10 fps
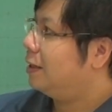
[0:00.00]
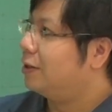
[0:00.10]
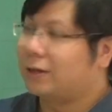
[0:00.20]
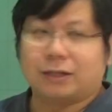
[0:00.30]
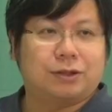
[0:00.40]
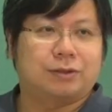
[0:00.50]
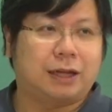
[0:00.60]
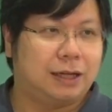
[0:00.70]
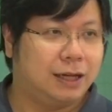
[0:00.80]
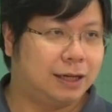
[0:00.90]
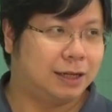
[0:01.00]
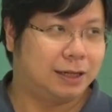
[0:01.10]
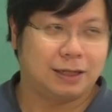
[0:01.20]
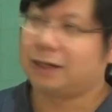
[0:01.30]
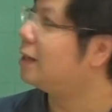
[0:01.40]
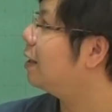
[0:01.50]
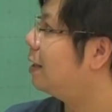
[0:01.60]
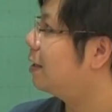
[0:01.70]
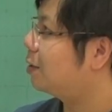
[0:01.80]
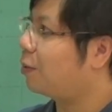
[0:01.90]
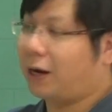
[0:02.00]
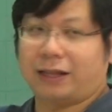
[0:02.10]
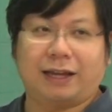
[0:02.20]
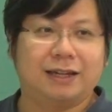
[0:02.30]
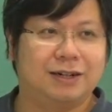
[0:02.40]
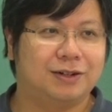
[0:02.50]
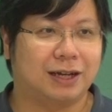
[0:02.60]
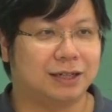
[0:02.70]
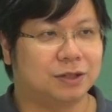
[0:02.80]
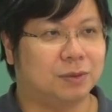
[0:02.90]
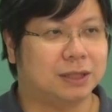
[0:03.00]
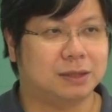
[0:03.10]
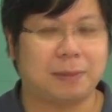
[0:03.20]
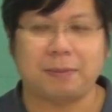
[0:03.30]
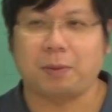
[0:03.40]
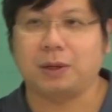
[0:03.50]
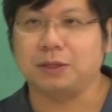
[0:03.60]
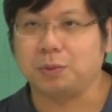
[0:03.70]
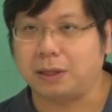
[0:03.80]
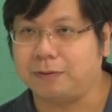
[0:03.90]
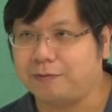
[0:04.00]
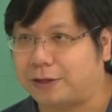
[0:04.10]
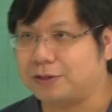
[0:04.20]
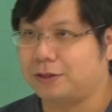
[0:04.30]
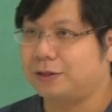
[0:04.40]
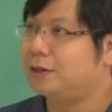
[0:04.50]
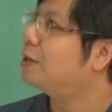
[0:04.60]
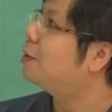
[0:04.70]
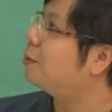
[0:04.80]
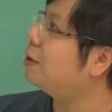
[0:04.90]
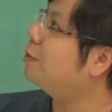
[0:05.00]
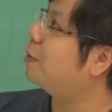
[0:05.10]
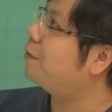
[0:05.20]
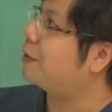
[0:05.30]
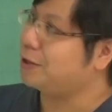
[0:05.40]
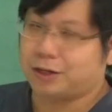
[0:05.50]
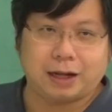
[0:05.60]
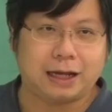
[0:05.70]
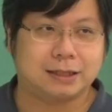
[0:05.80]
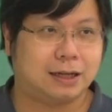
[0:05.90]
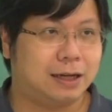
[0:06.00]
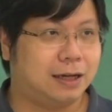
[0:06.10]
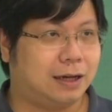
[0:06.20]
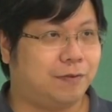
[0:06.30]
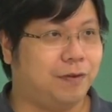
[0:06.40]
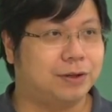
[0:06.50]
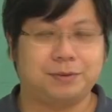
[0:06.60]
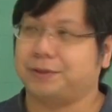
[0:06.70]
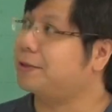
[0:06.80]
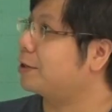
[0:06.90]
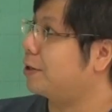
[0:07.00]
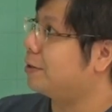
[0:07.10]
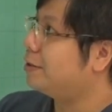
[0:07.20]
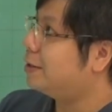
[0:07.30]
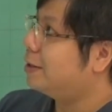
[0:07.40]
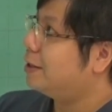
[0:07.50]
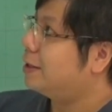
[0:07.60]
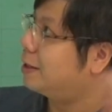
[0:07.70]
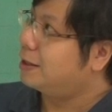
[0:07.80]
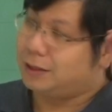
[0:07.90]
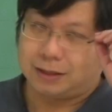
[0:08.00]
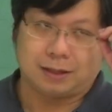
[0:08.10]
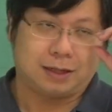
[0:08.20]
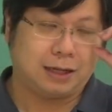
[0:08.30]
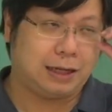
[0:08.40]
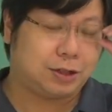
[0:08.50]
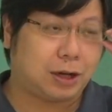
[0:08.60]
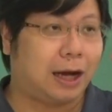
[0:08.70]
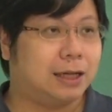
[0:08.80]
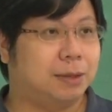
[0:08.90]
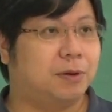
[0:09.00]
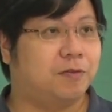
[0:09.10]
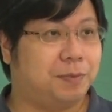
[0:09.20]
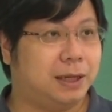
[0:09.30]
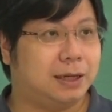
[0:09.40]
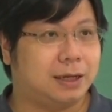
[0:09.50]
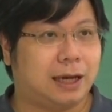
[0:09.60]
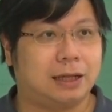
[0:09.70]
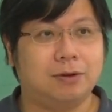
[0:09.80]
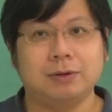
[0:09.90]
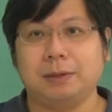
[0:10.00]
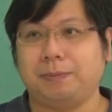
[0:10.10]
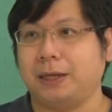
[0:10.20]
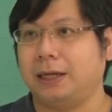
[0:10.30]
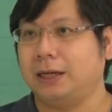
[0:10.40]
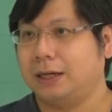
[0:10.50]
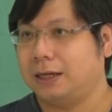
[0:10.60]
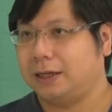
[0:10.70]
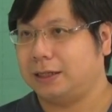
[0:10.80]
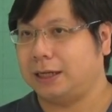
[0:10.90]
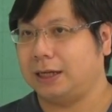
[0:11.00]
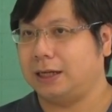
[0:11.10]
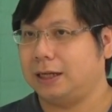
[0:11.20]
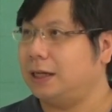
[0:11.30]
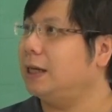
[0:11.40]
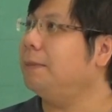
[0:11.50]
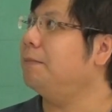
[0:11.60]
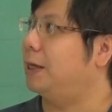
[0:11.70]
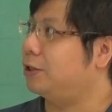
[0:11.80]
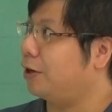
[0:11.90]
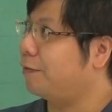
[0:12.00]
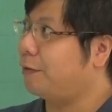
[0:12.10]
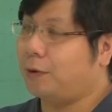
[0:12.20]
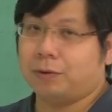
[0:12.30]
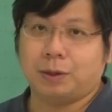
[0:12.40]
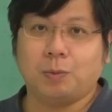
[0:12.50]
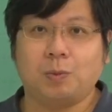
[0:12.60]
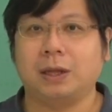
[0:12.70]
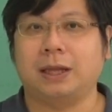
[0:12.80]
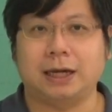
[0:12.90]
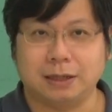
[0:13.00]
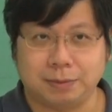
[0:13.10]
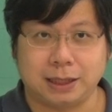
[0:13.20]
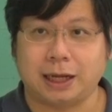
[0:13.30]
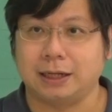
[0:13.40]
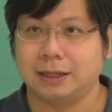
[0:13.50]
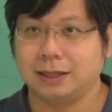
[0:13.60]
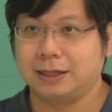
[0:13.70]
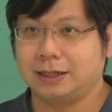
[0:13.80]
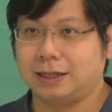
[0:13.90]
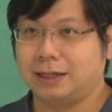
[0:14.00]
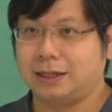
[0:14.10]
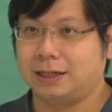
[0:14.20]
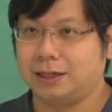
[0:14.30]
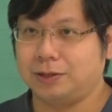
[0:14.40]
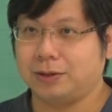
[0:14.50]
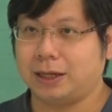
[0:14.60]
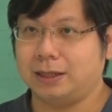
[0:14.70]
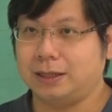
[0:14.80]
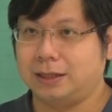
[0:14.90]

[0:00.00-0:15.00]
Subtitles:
Okay, so what are they? Okay, so what is meant by one-to-one function? One-to-one function has a further restriction. Each item of B can only be the image of only one item in A. Okay?